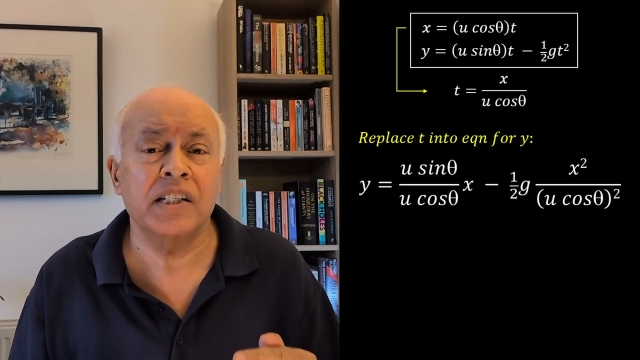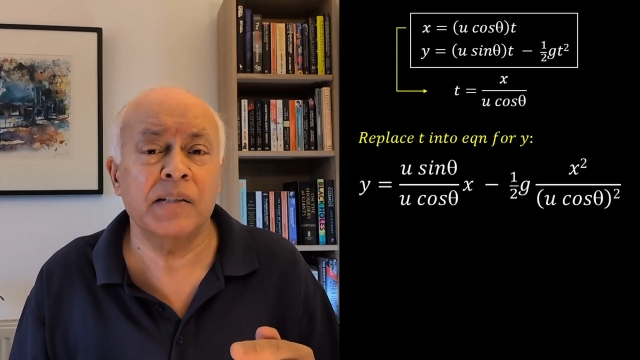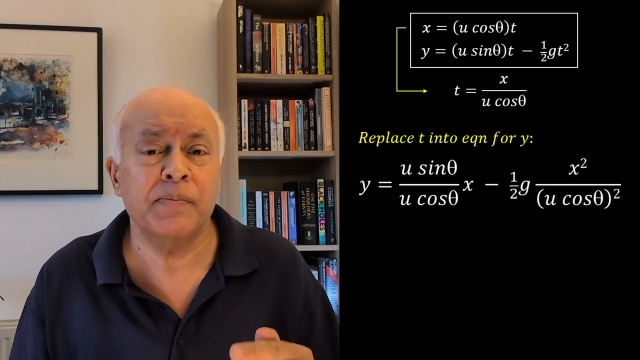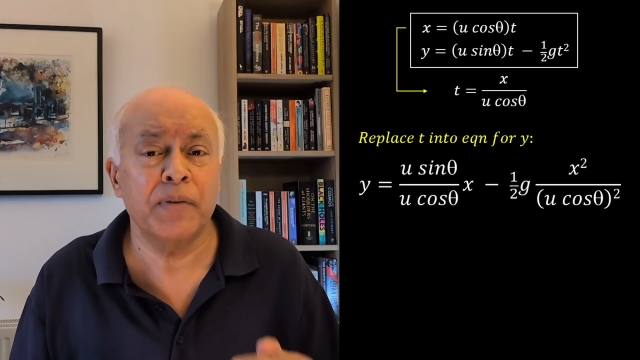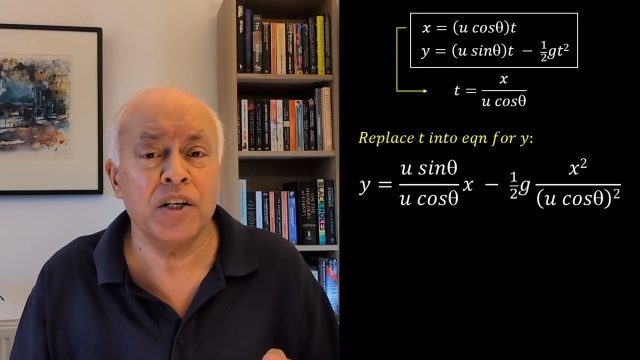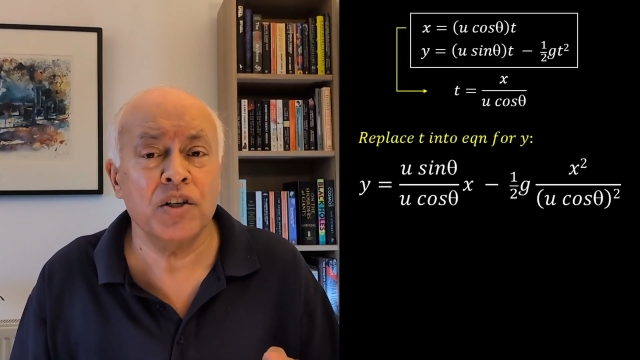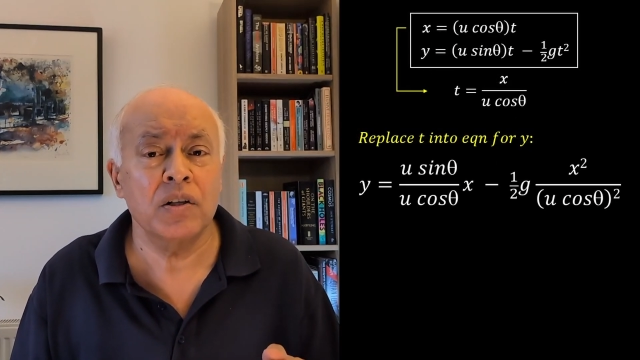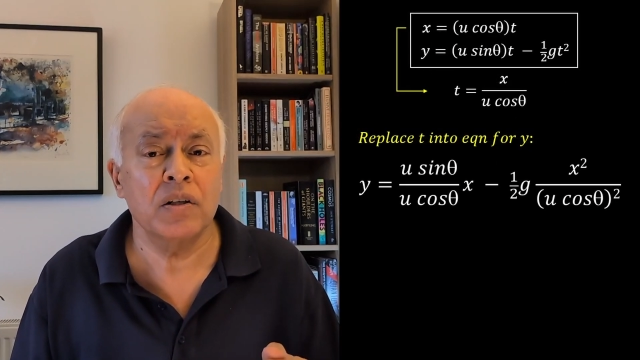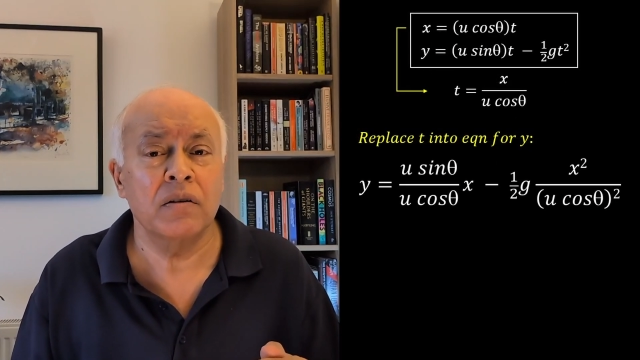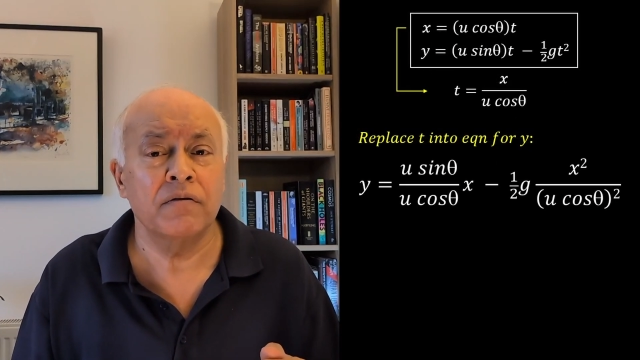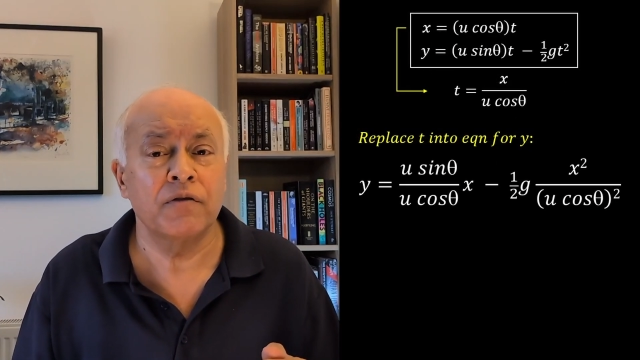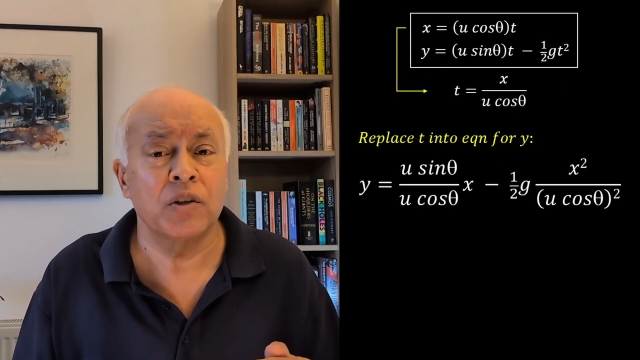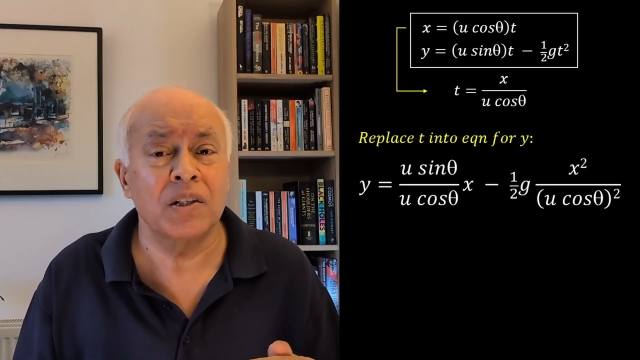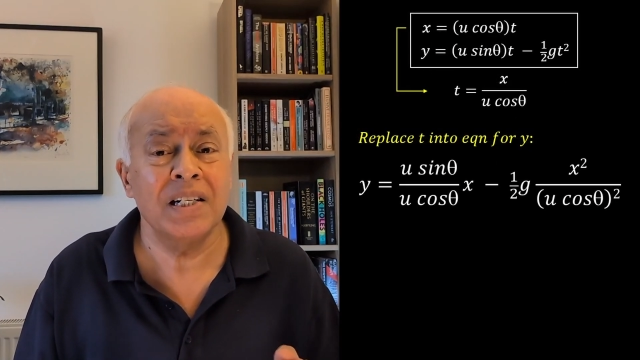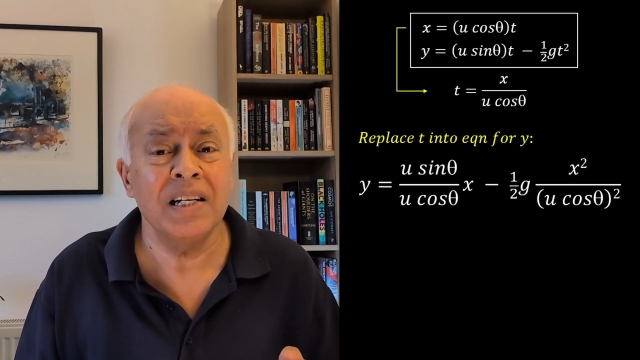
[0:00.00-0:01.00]
expression
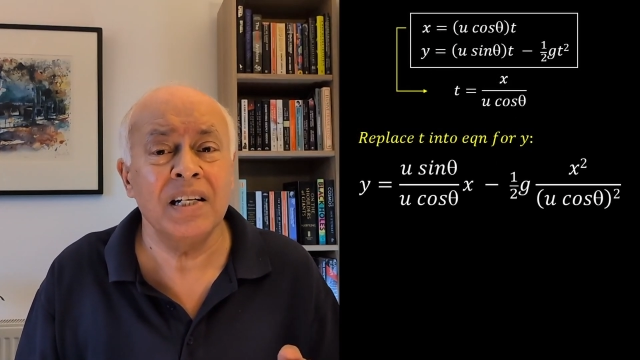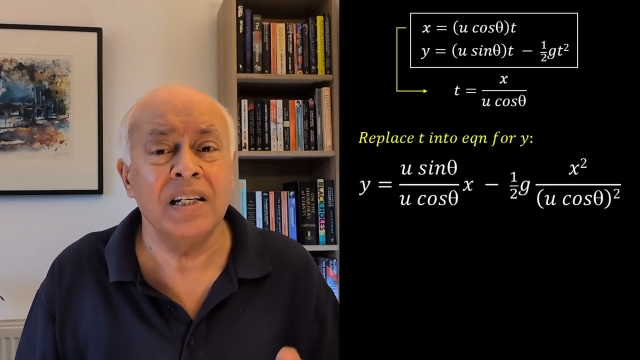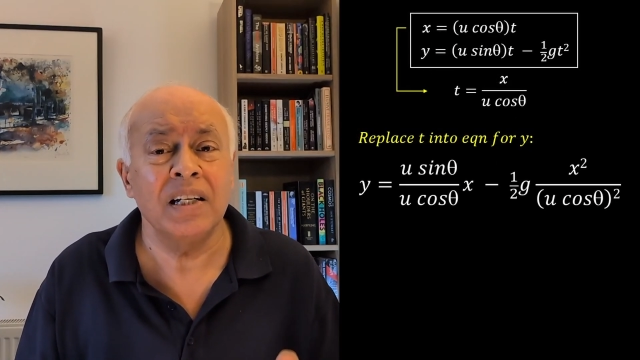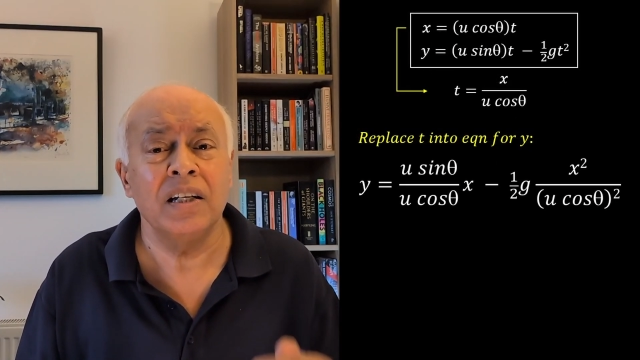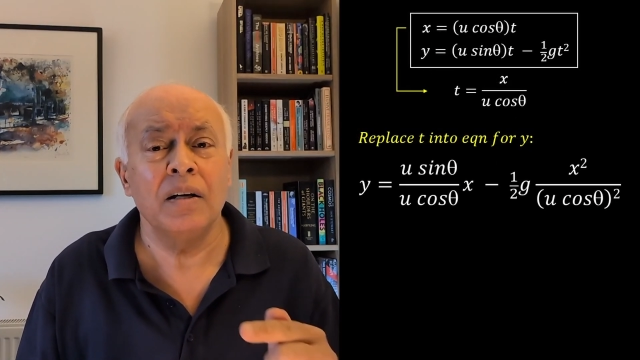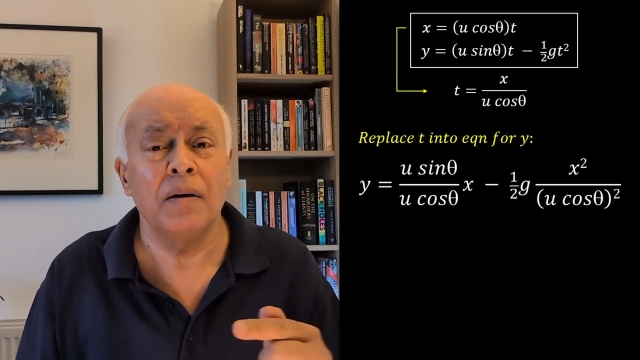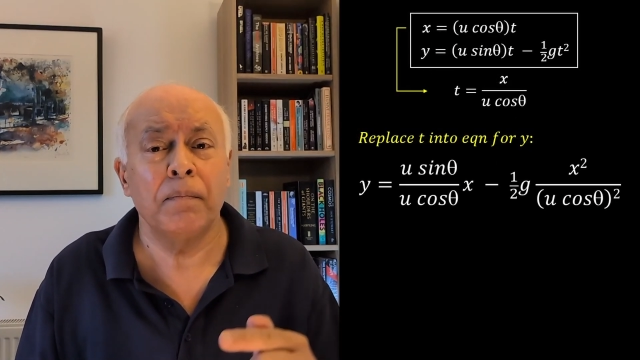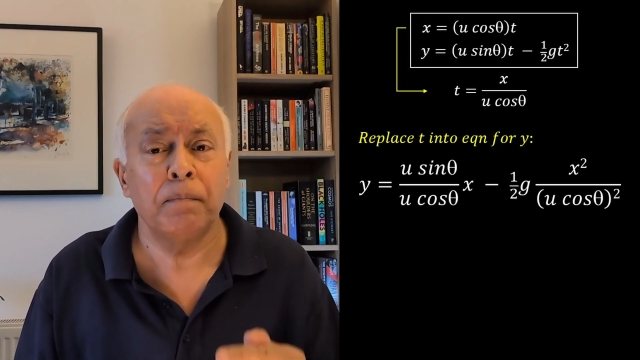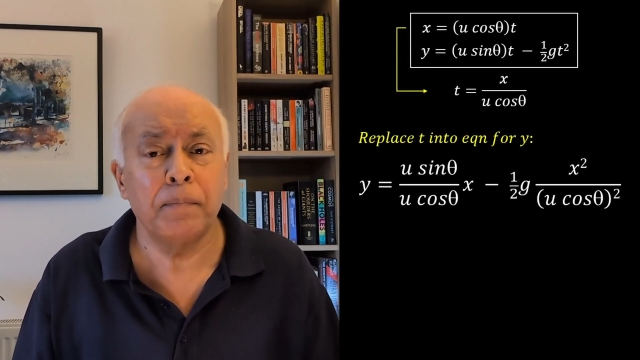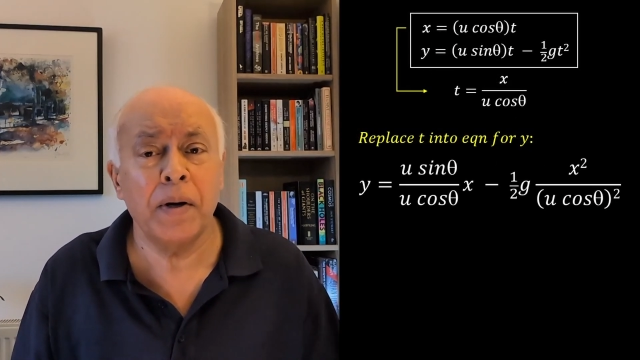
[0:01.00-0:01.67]
for t